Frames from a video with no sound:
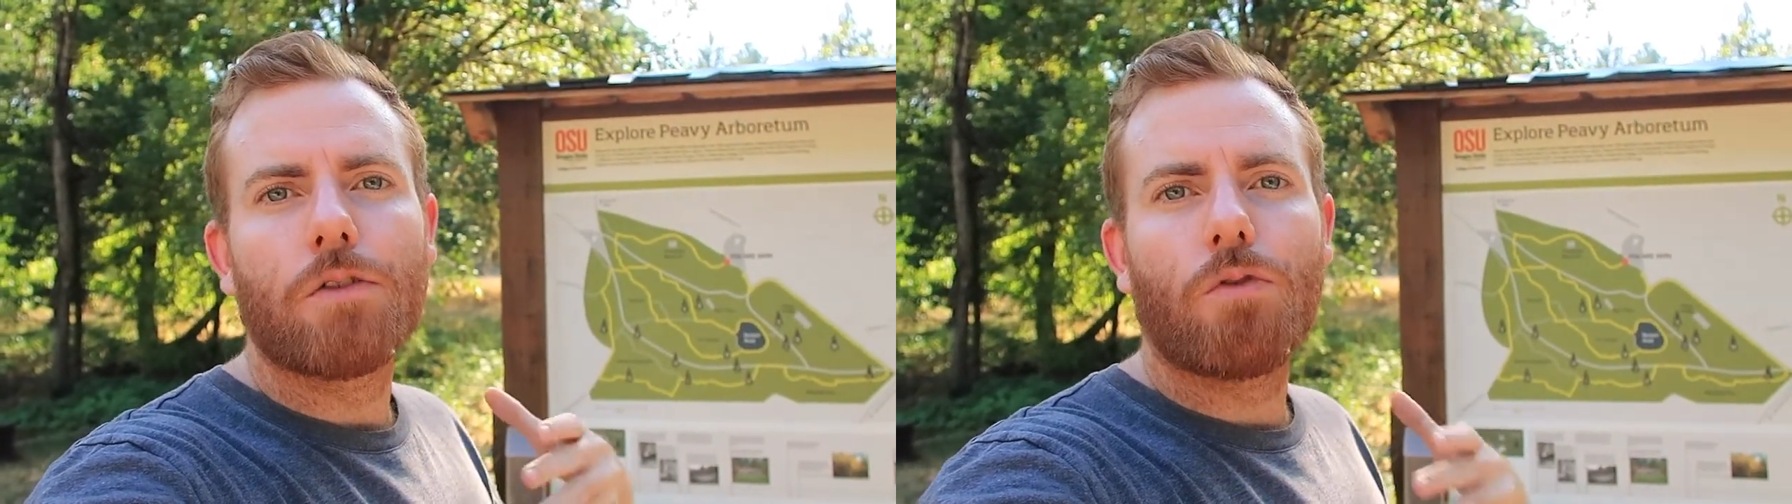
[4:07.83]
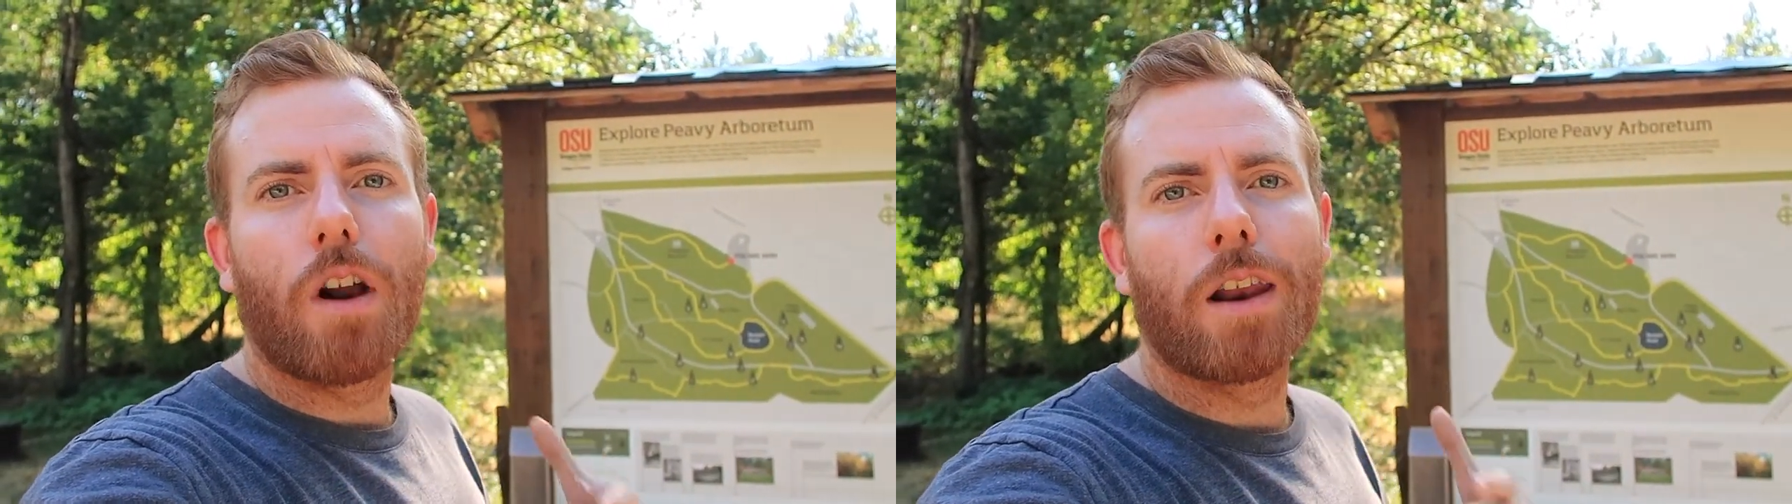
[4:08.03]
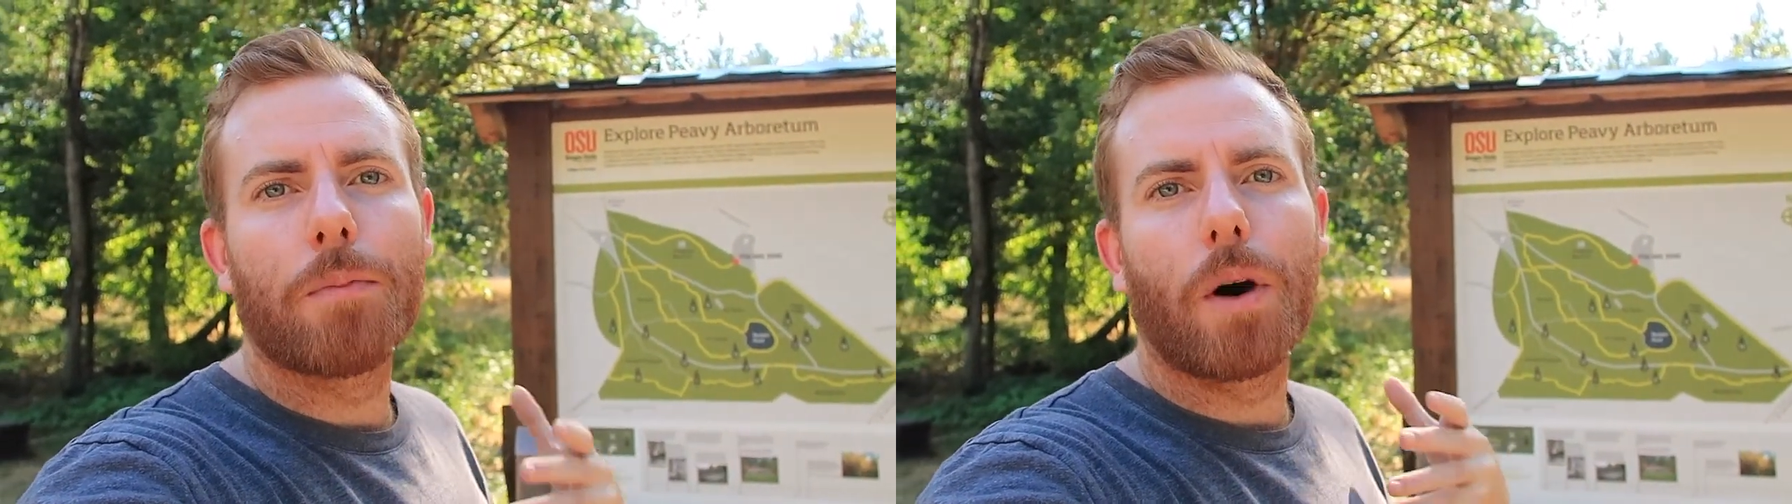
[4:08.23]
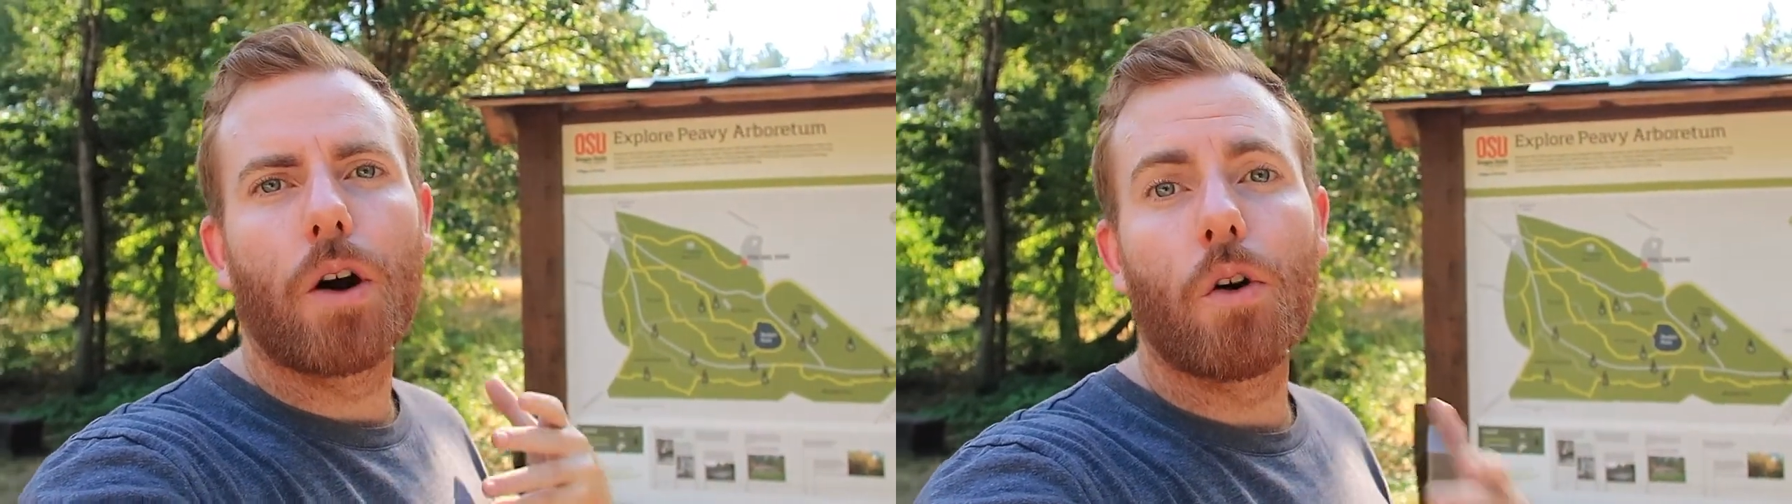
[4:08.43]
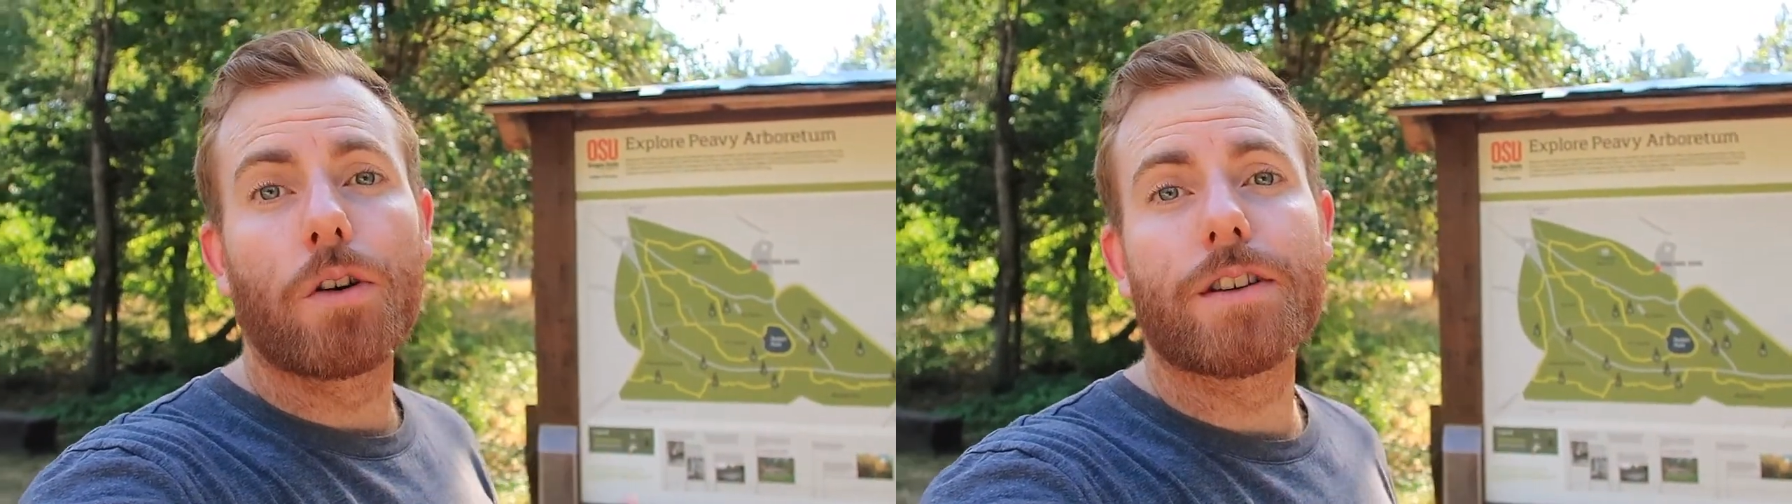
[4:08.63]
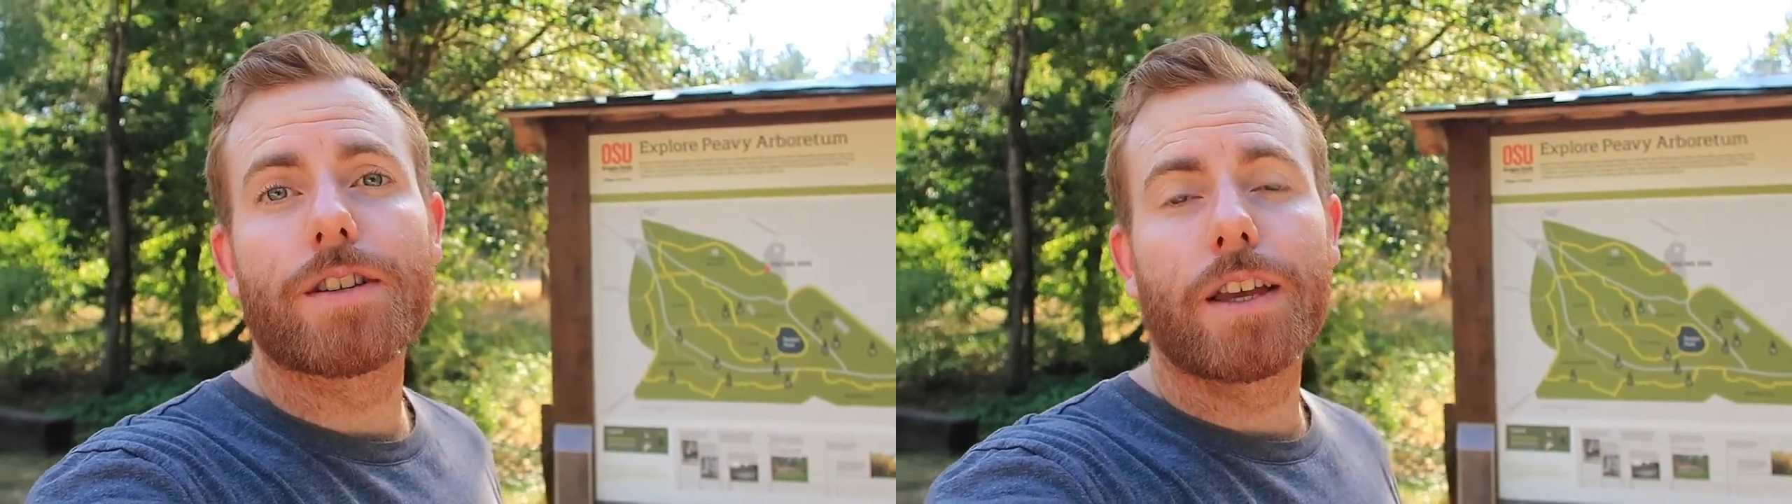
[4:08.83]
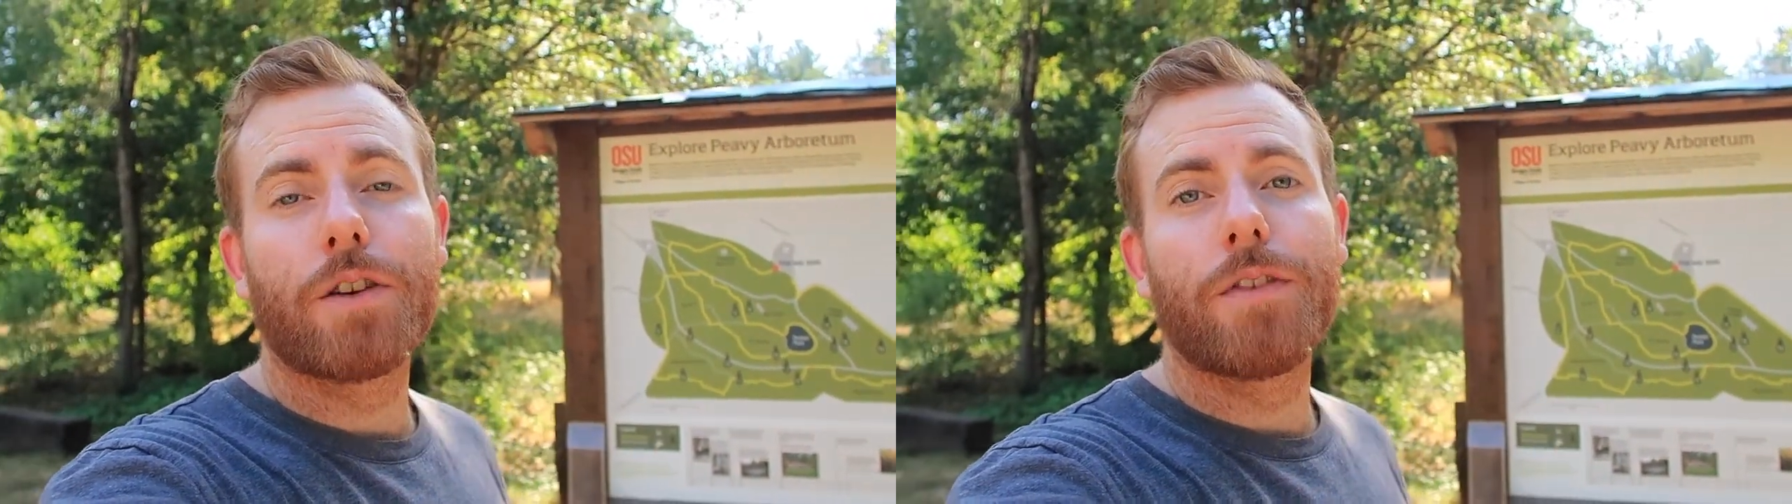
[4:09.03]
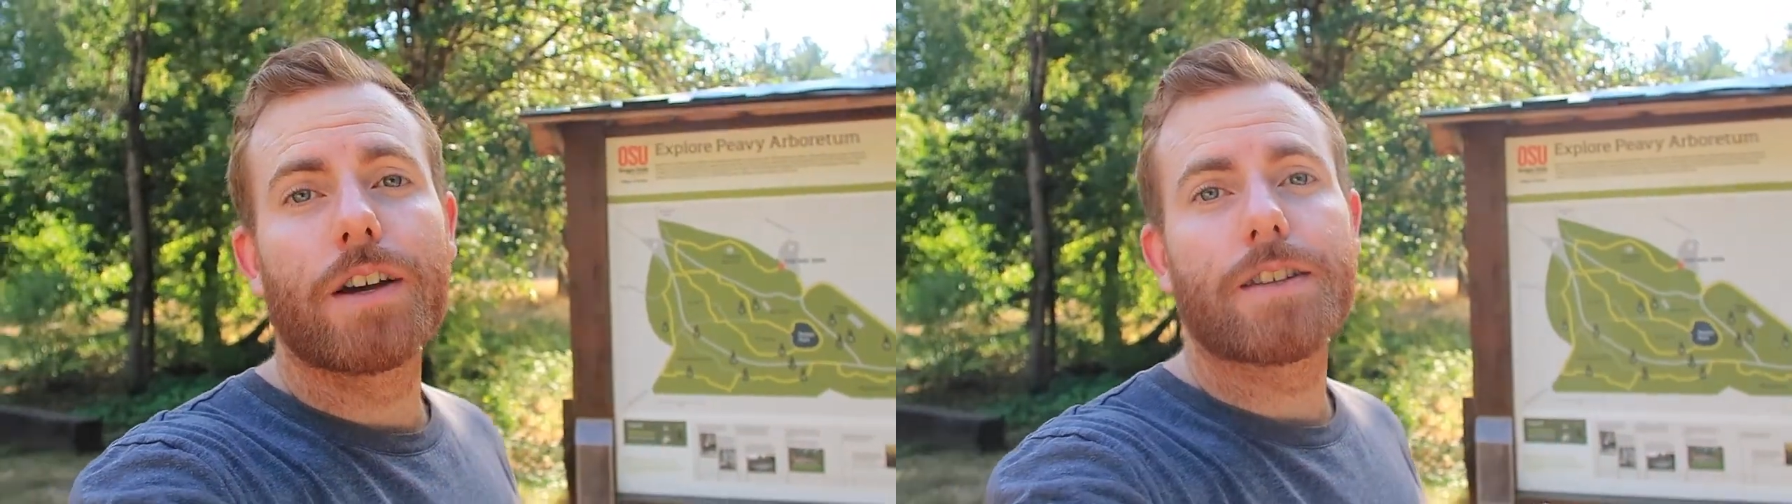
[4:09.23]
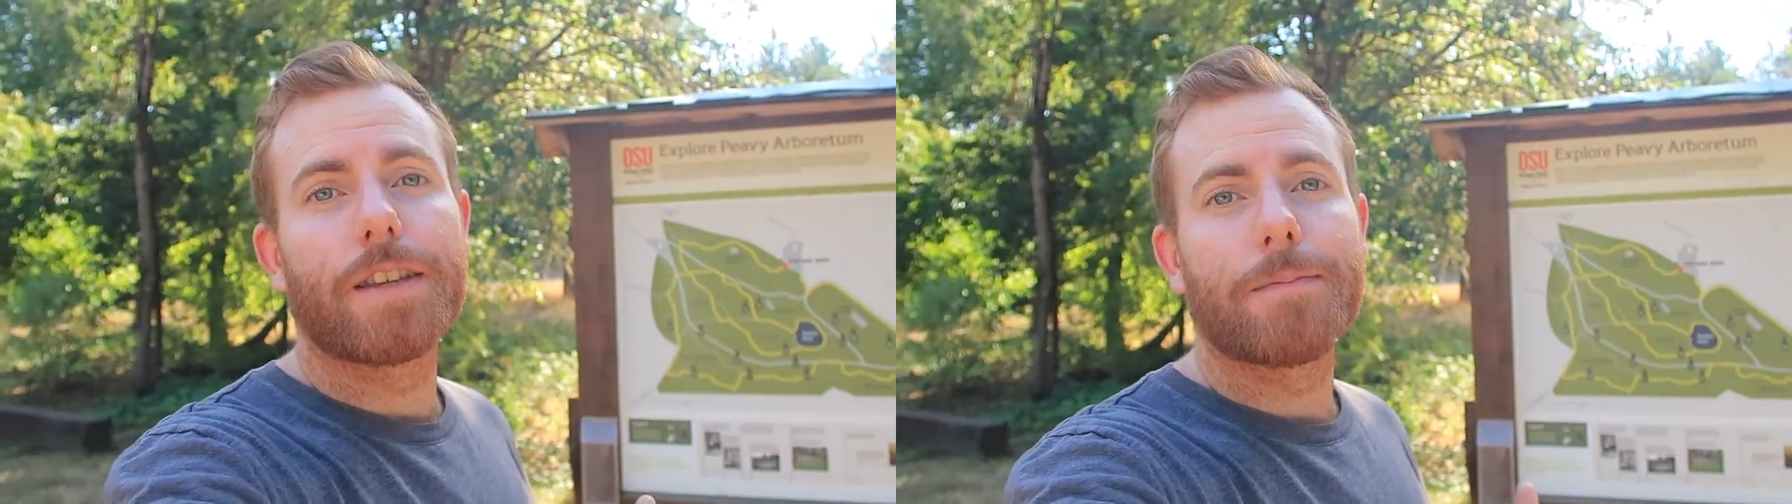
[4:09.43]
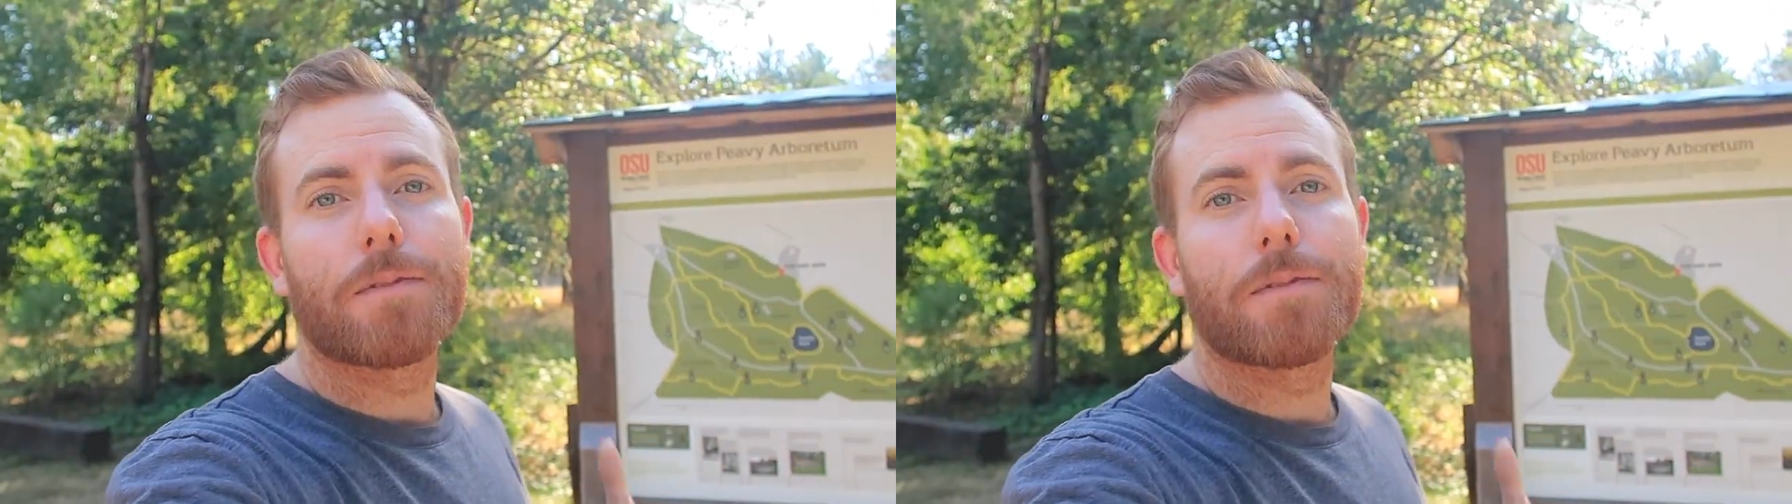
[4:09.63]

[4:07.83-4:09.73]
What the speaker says: run by Oregon State University.